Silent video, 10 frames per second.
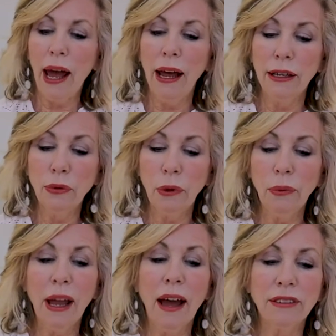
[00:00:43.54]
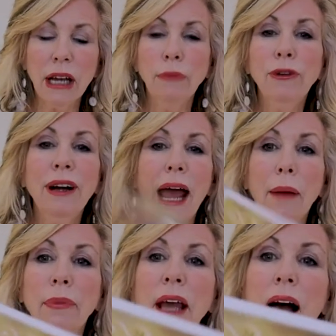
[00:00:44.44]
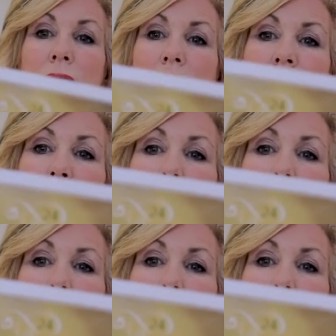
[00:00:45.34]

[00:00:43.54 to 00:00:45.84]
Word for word: and what do we have? Time for a nap. Yeah, it's